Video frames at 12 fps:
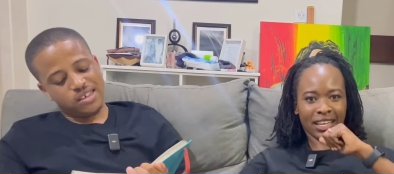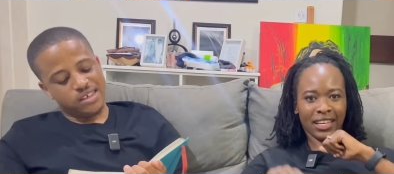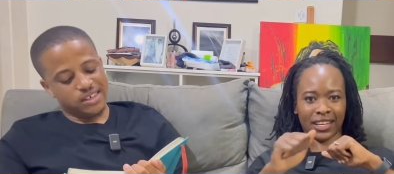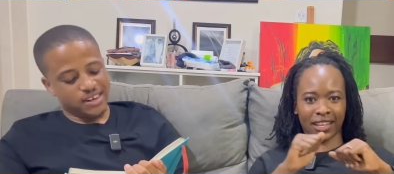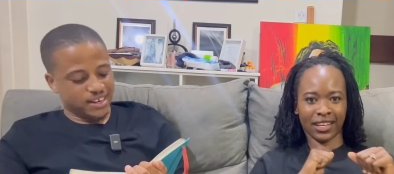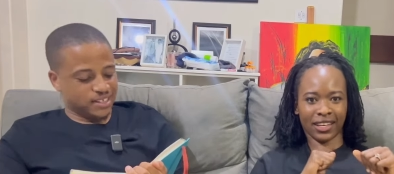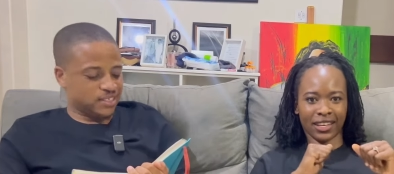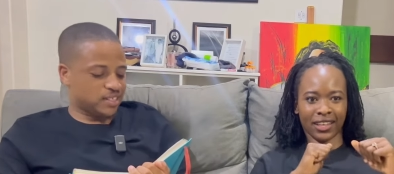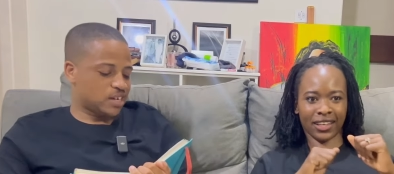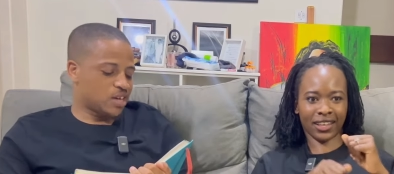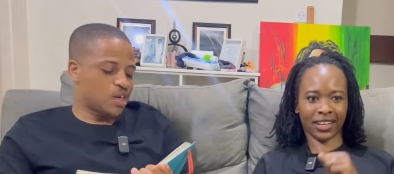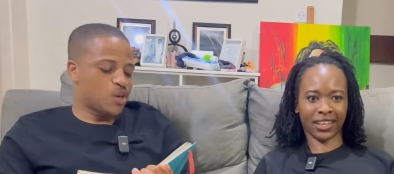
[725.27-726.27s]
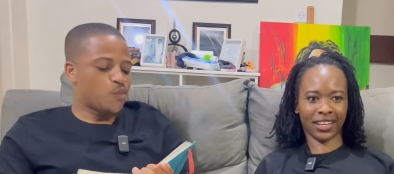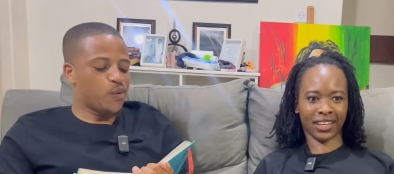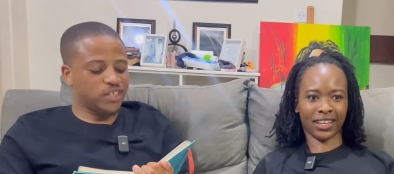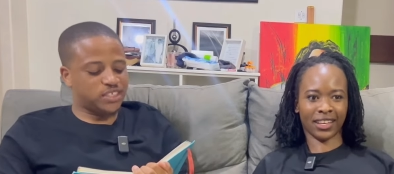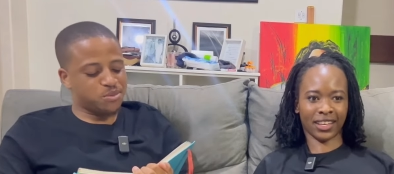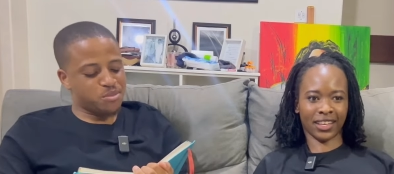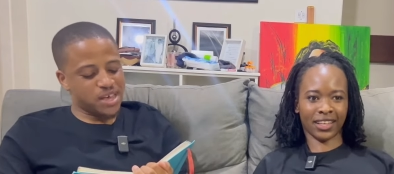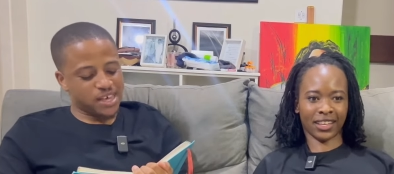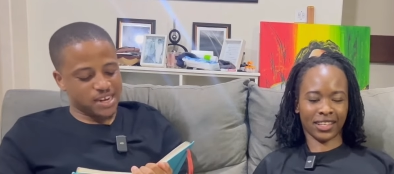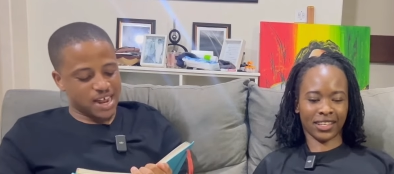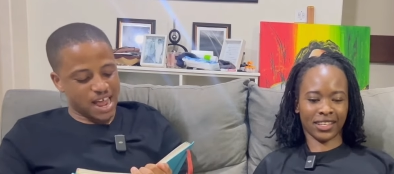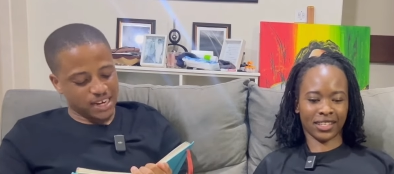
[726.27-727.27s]
Speaker 1: right. Which
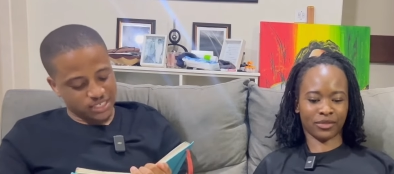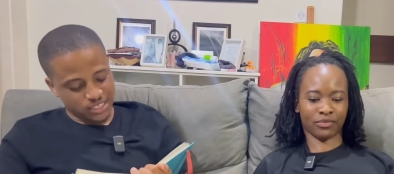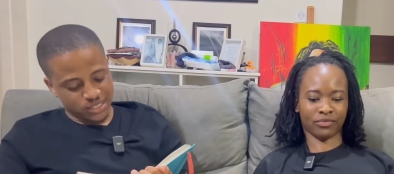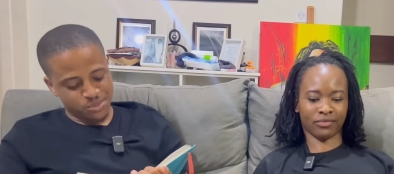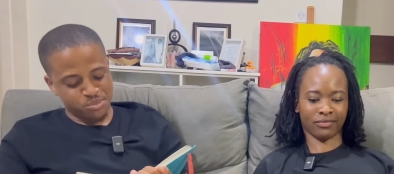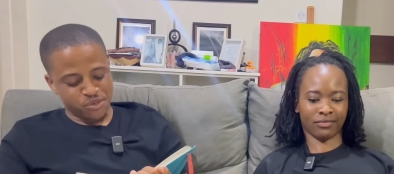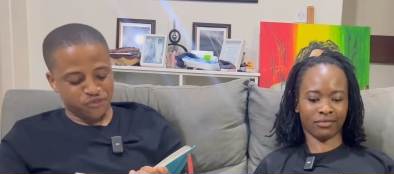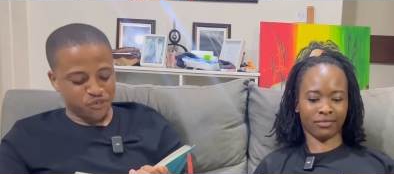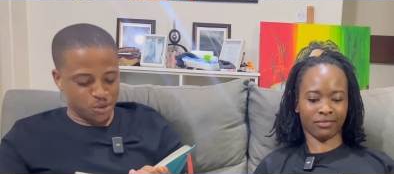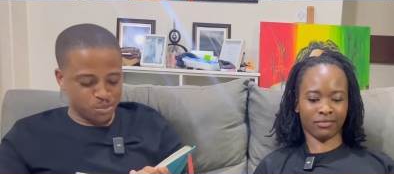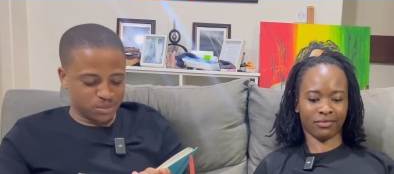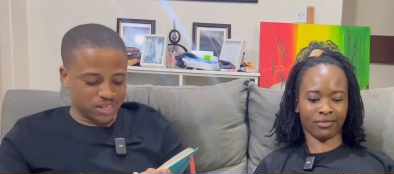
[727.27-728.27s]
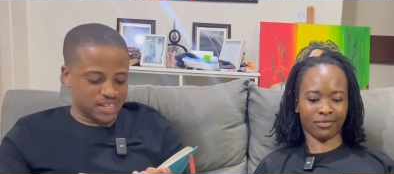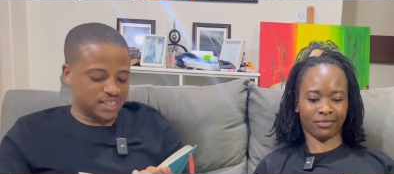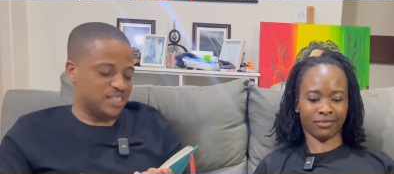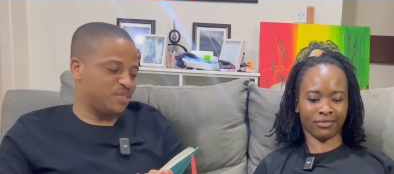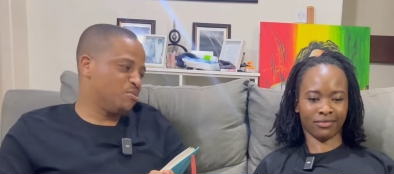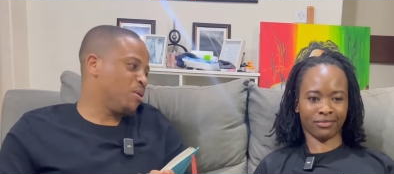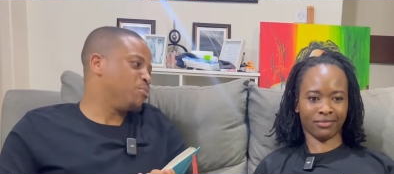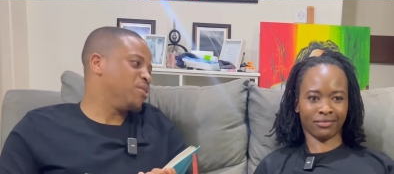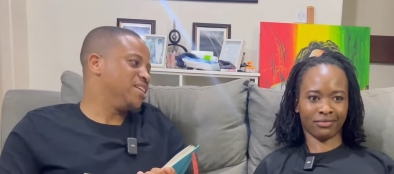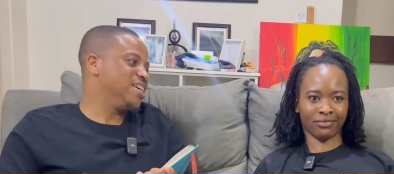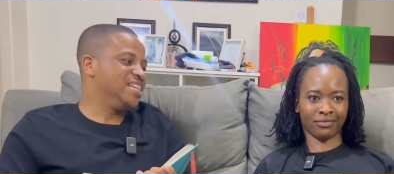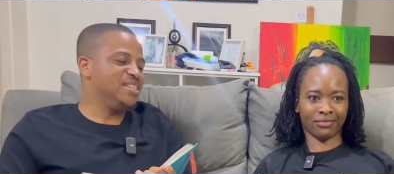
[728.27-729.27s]
Jamaican artist performed at the Zimbabwean
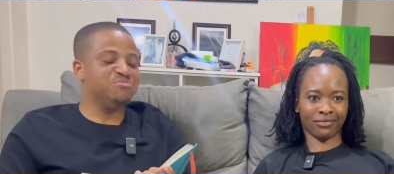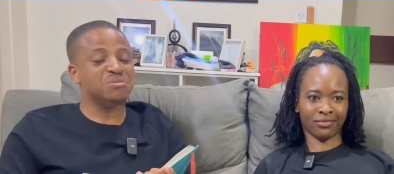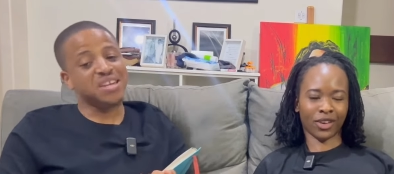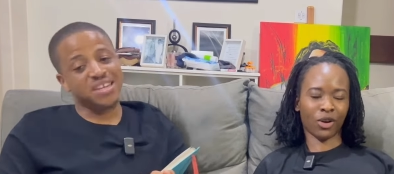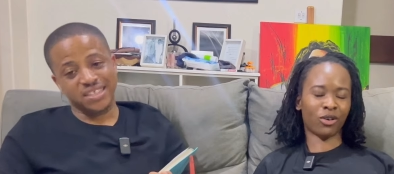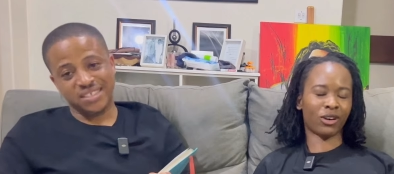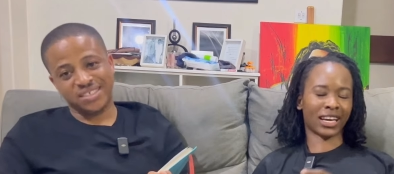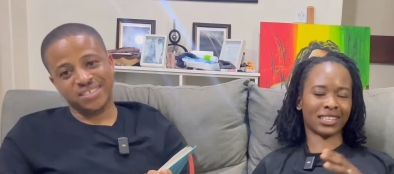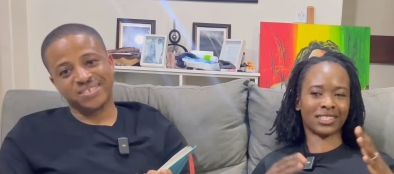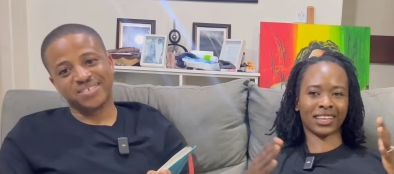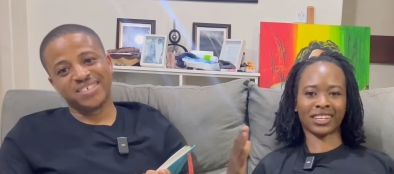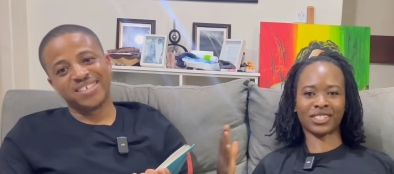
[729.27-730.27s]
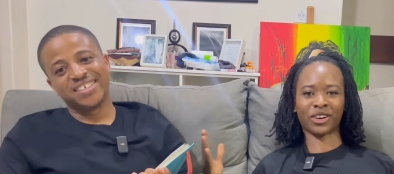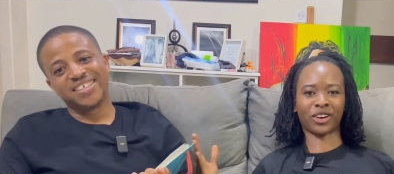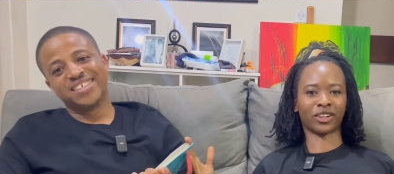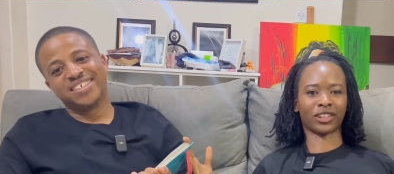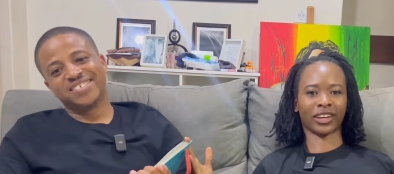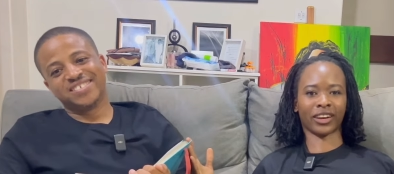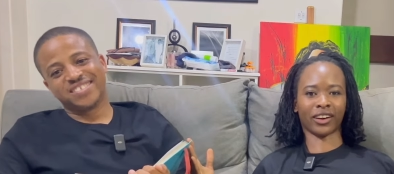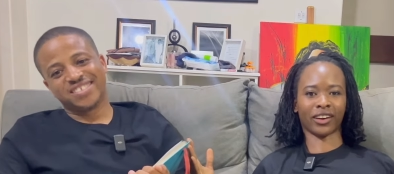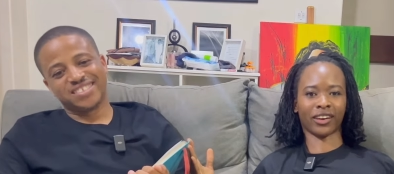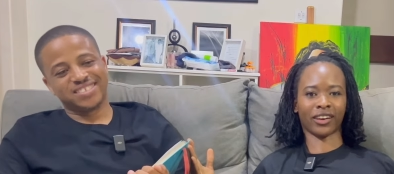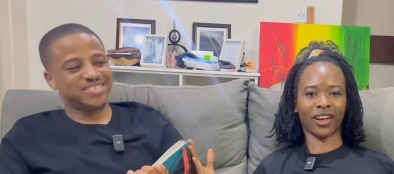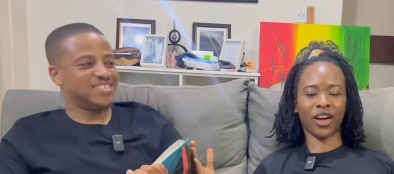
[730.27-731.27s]
Independence? Oh,
Speaker 2: I said it
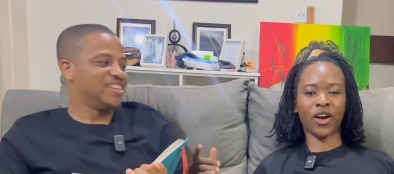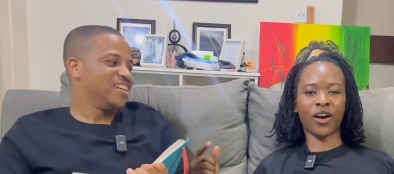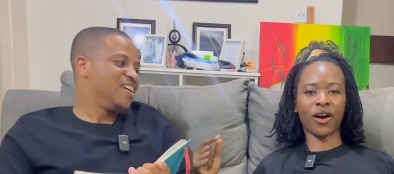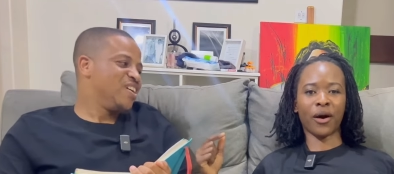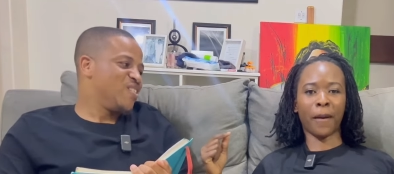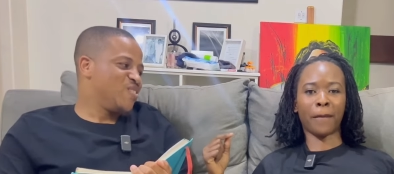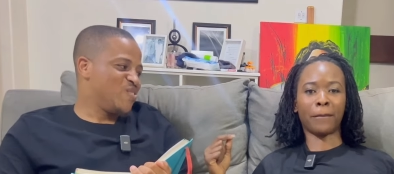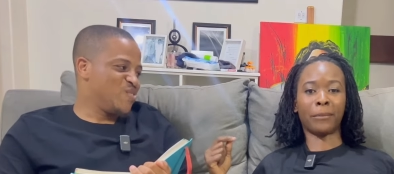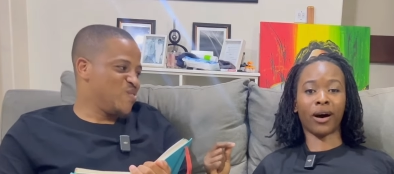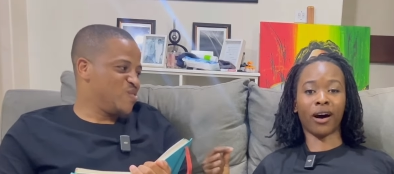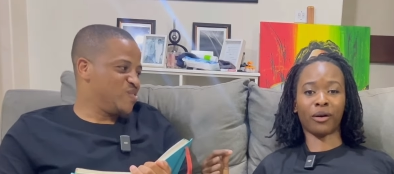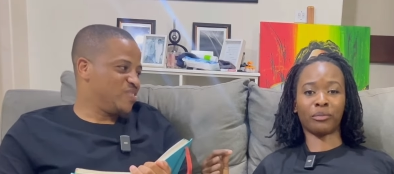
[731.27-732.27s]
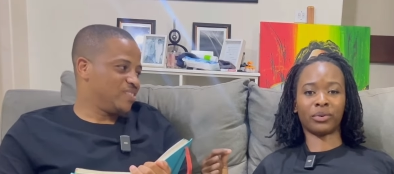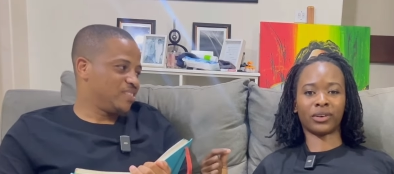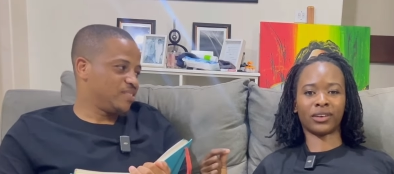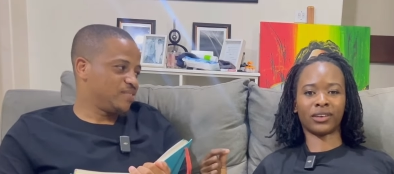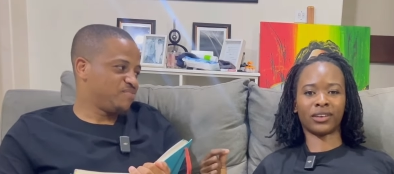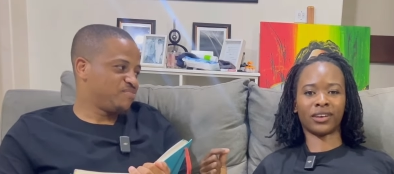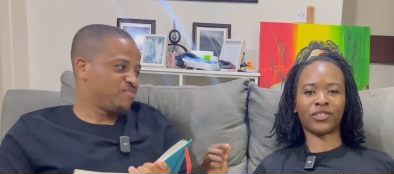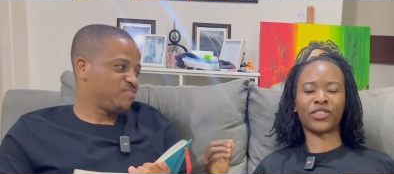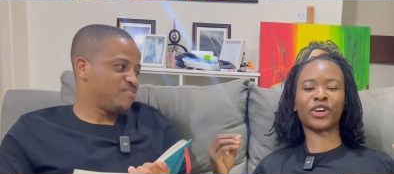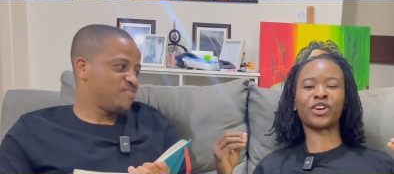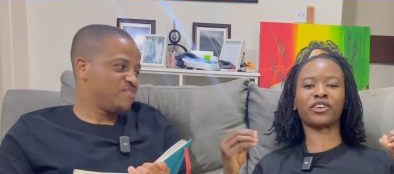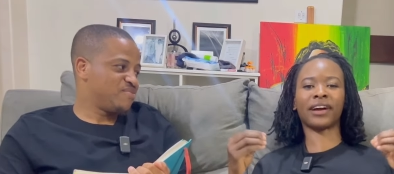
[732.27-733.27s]
earlier. Ooh. Bob the
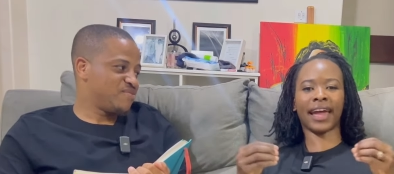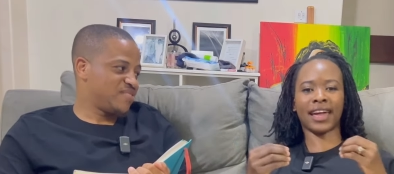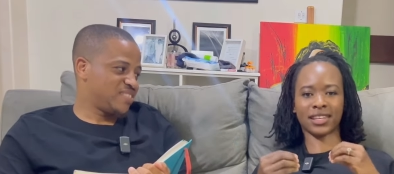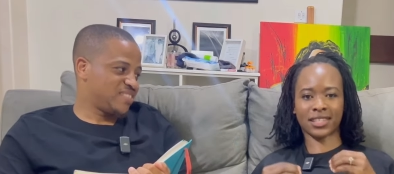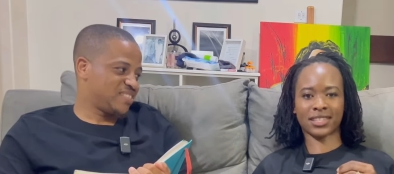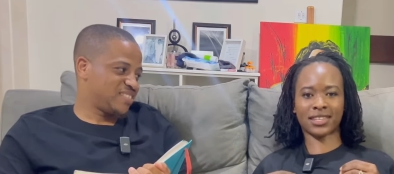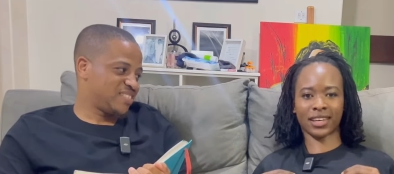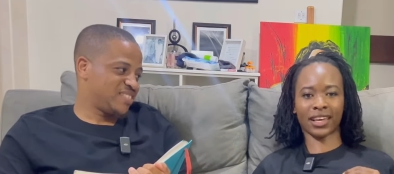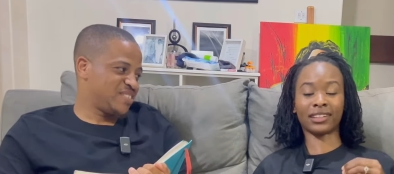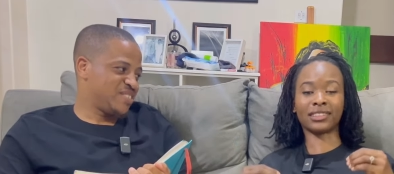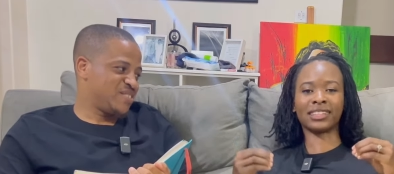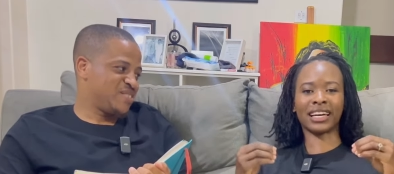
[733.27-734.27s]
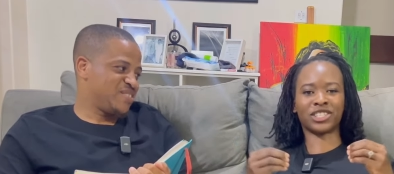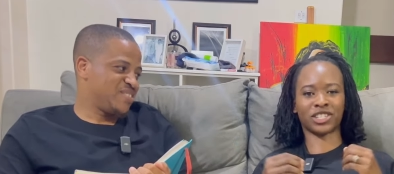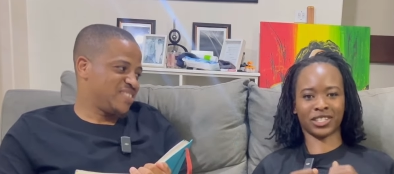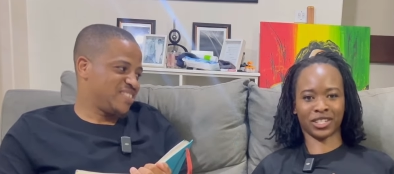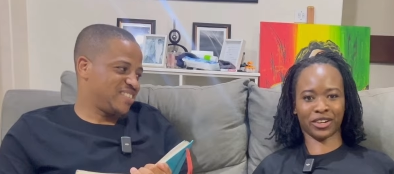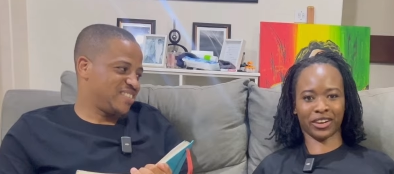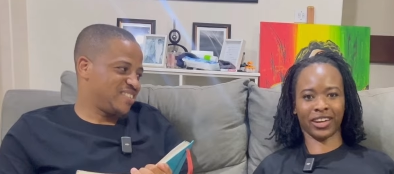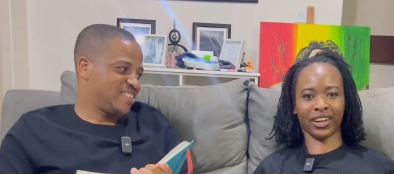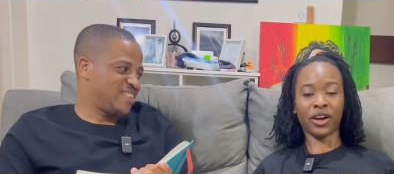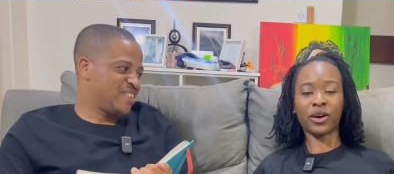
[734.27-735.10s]
Great, legendary